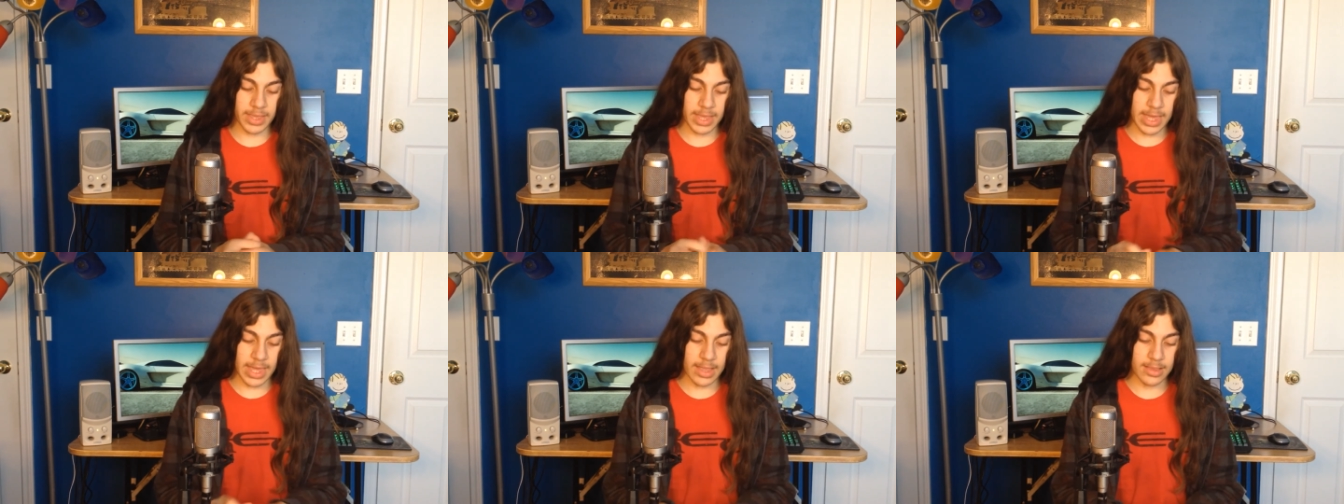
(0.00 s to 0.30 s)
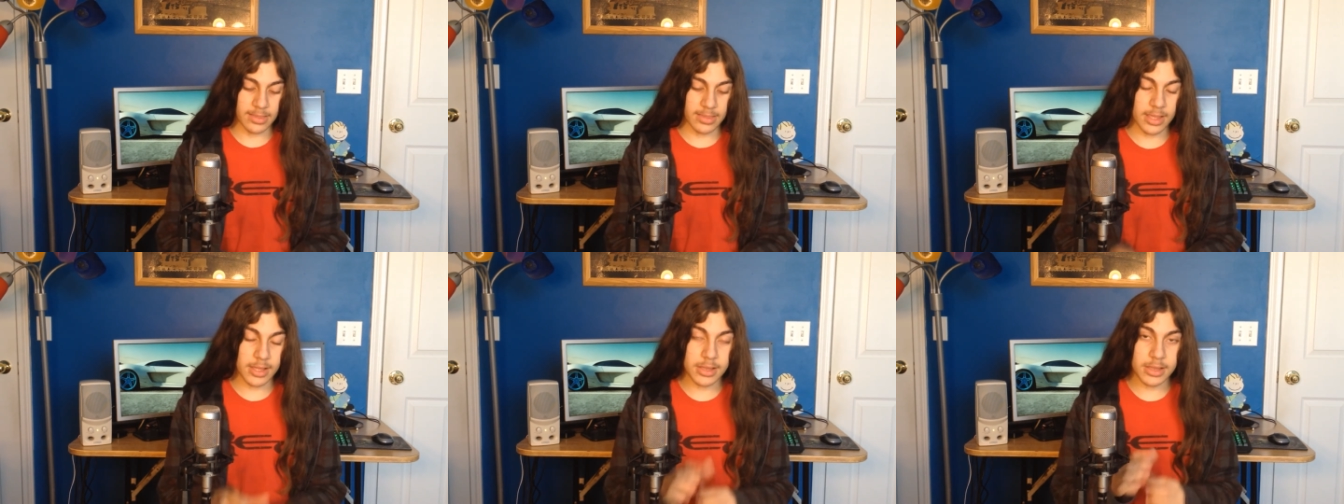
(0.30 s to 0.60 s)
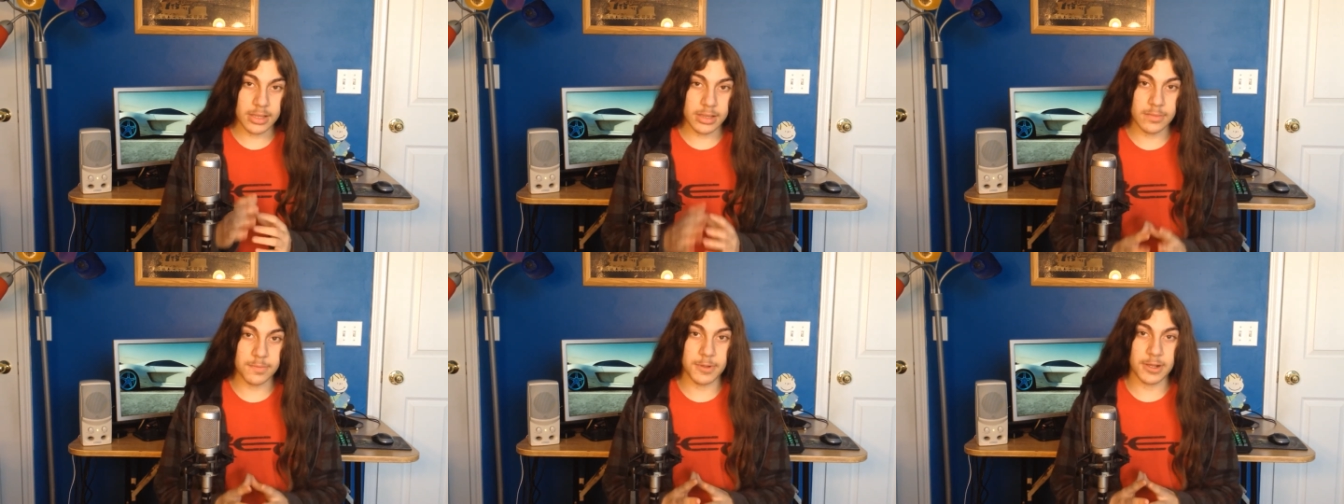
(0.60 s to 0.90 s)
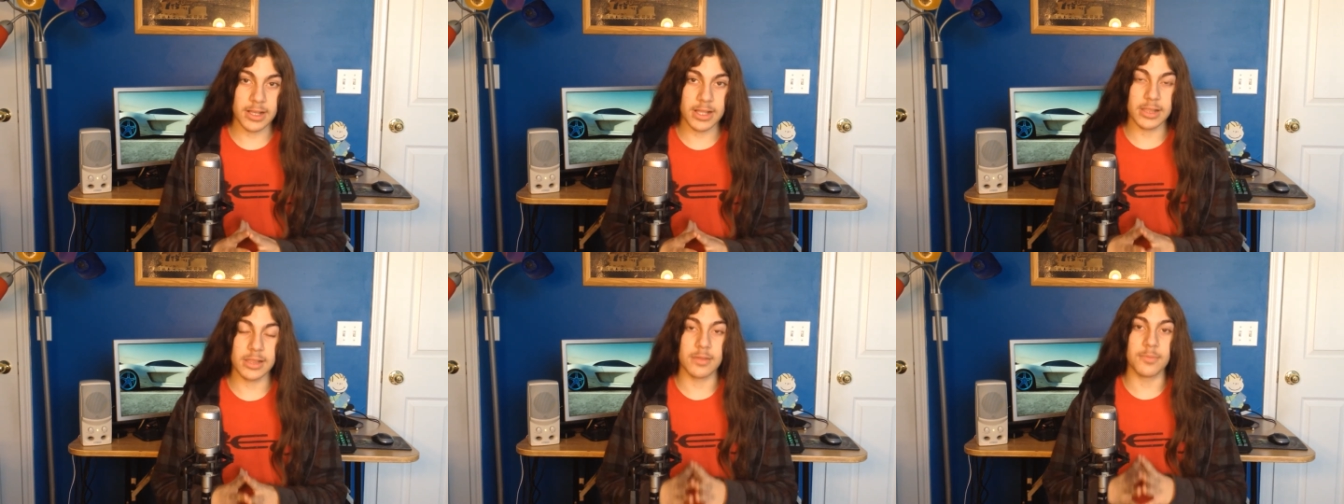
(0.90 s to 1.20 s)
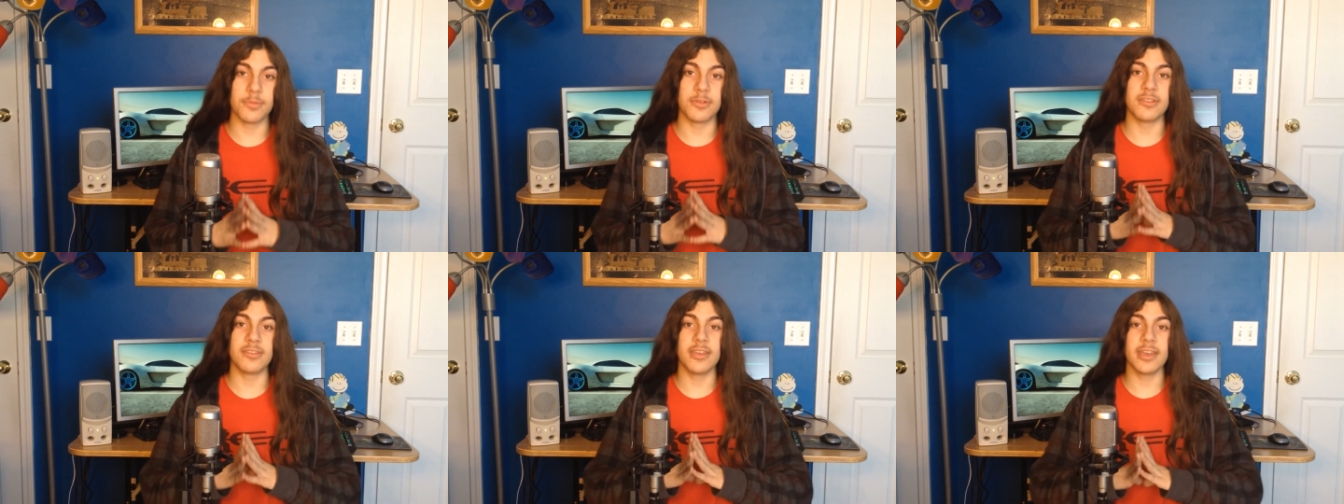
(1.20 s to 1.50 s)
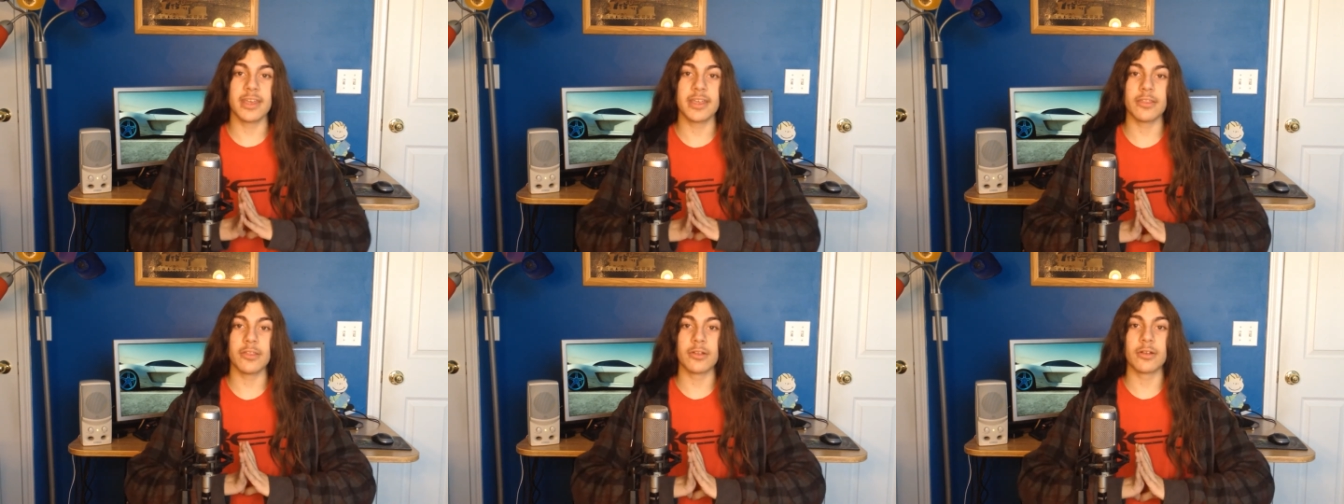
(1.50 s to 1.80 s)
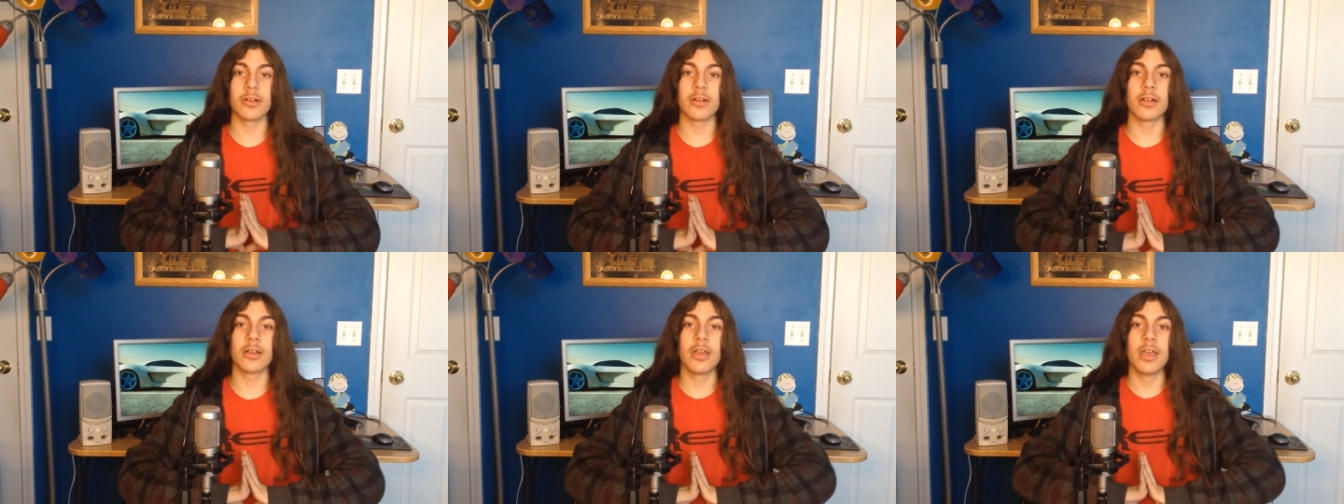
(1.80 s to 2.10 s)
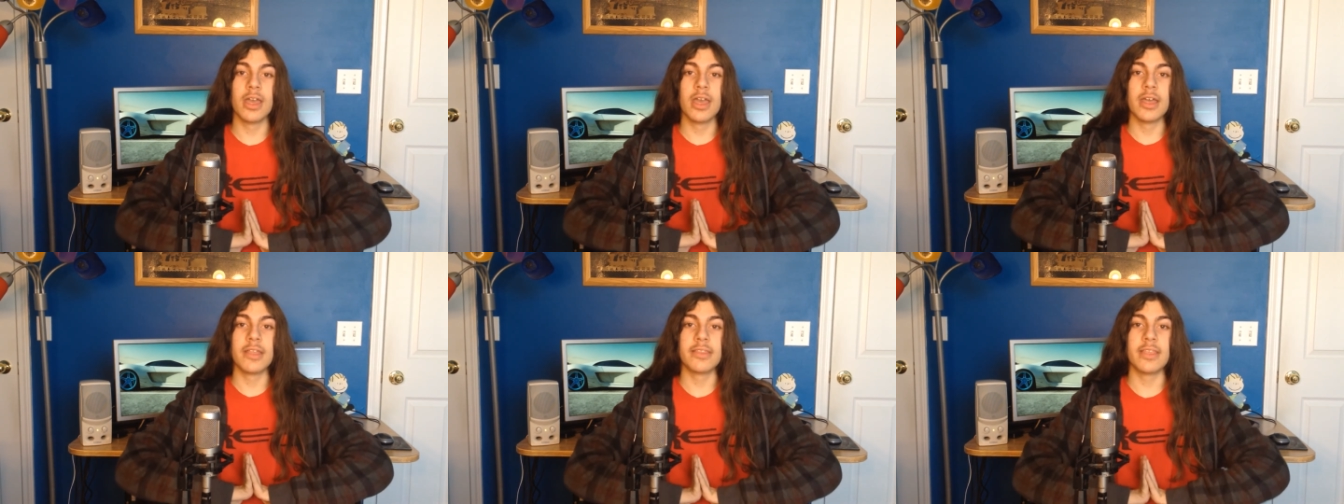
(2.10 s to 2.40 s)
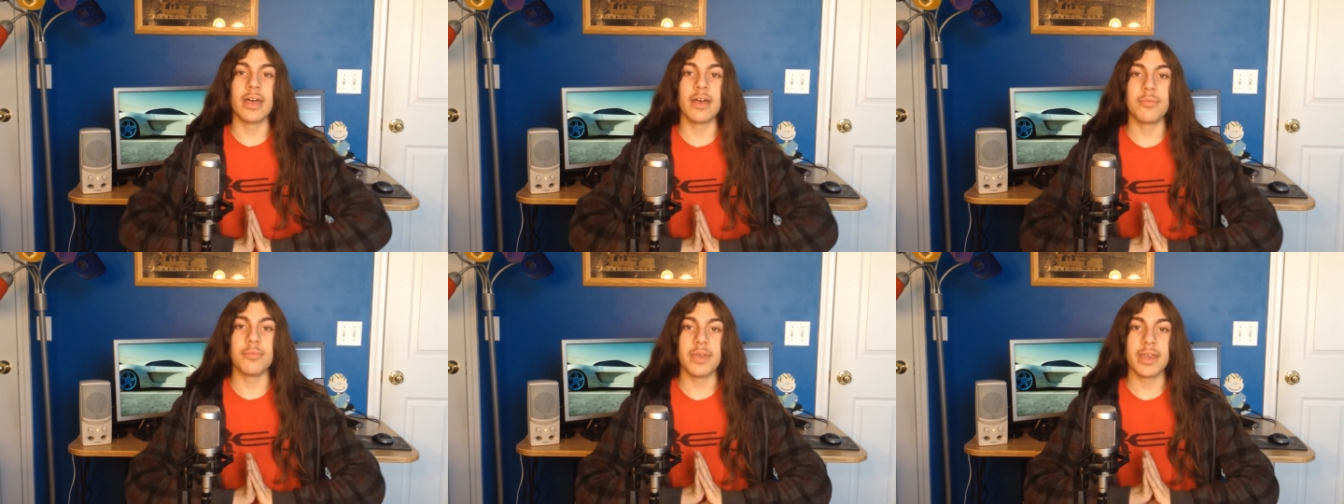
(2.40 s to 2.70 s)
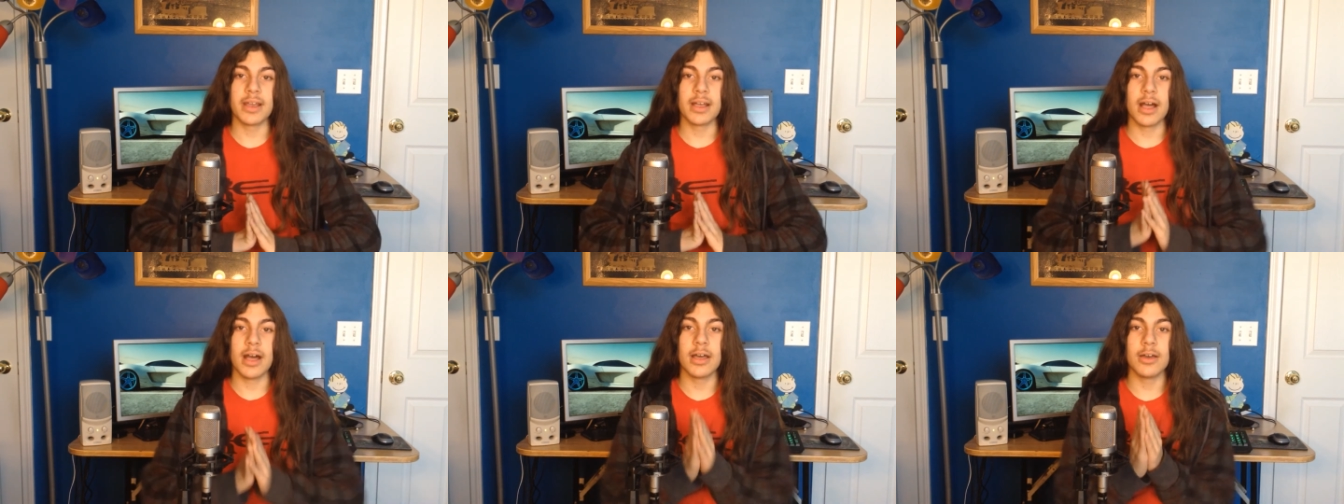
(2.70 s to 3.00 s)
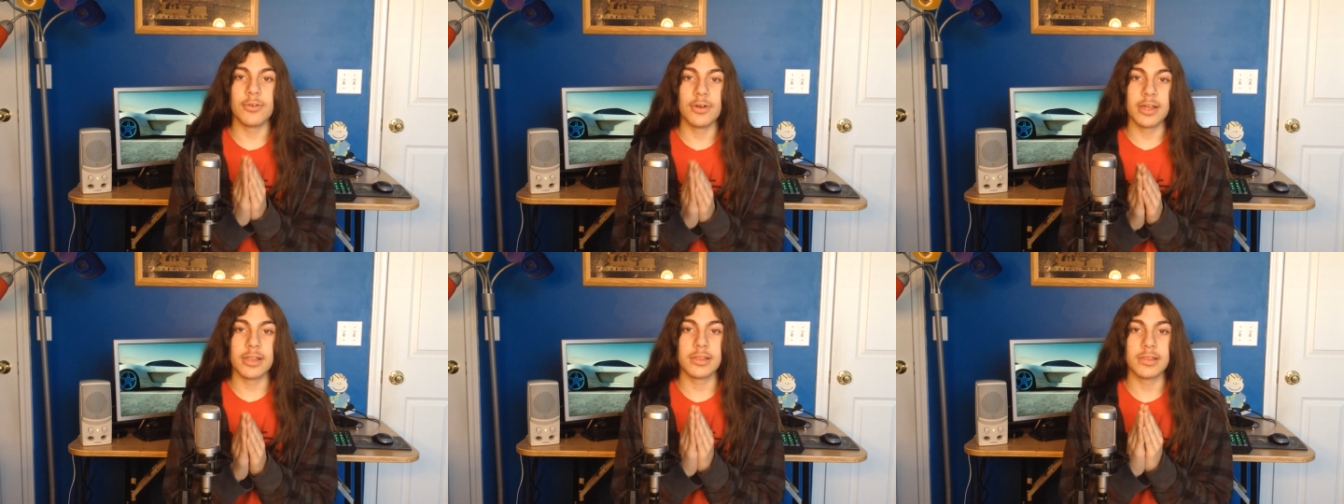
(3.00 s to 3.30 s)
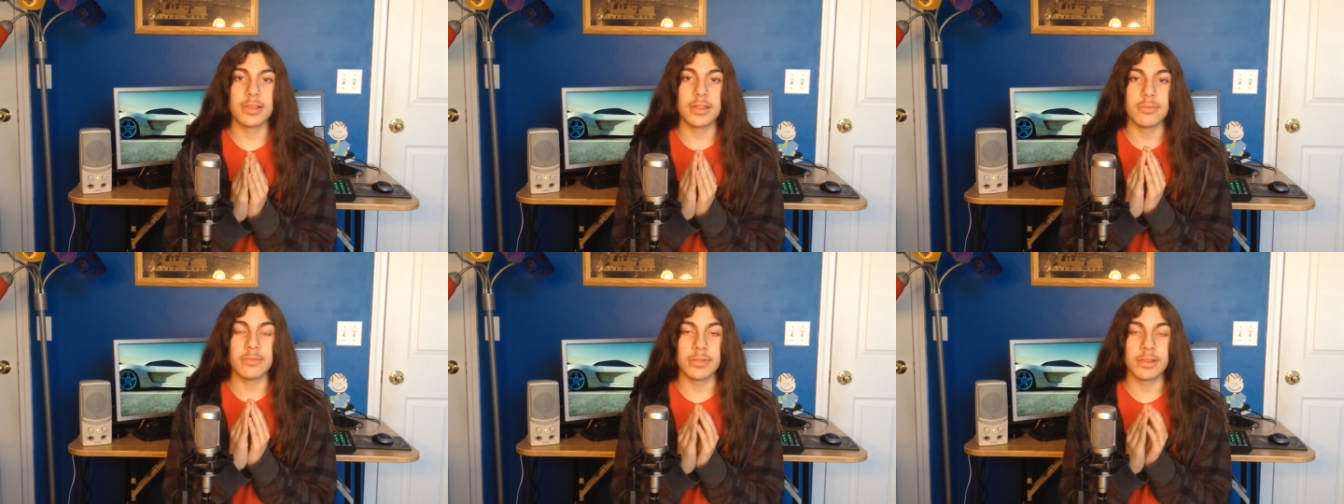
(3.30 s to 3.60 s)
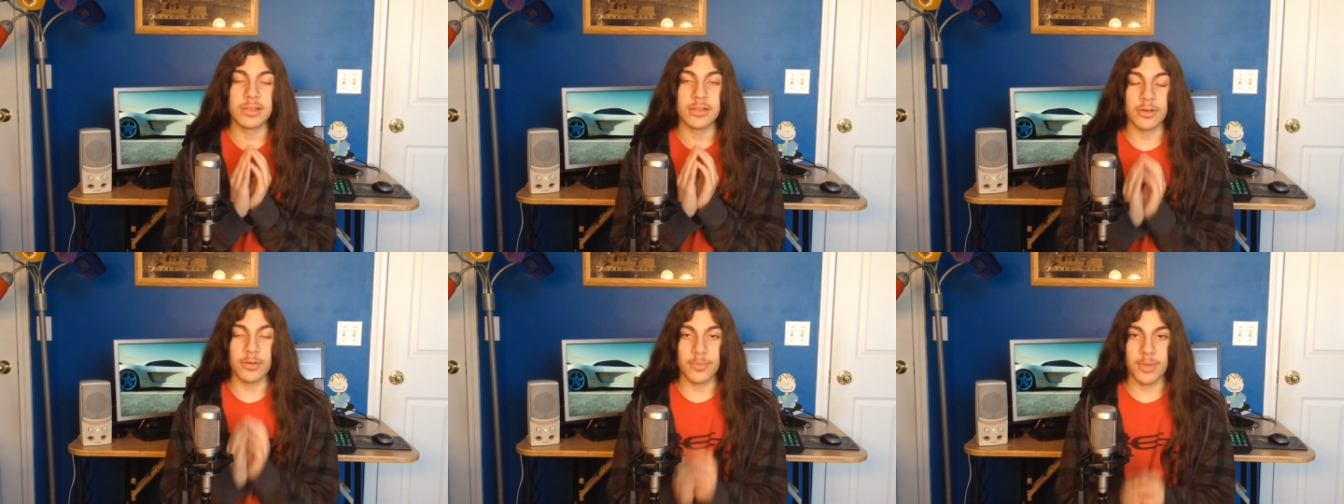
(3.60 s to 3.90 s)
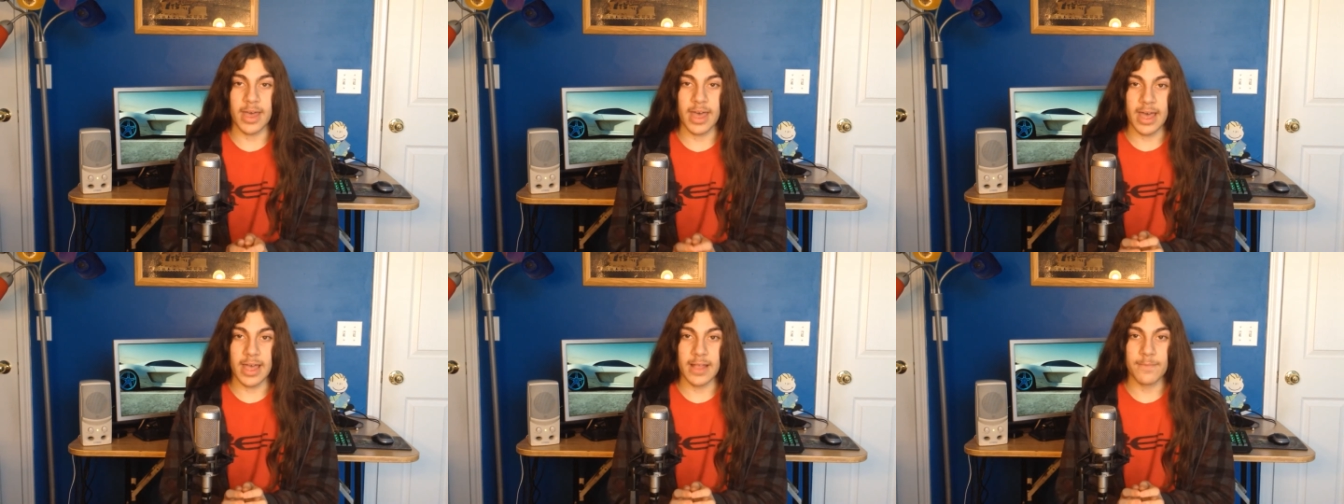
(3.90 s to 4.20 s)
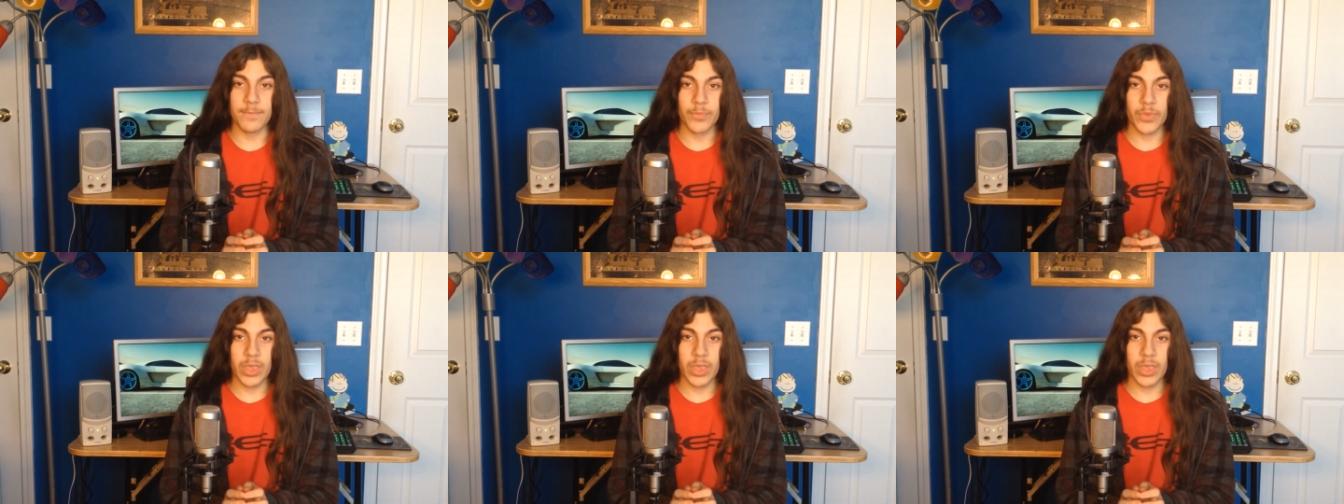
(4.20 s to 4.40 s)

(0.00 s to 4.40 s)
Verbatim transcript: and this experience in particular that make iOS seem so bad?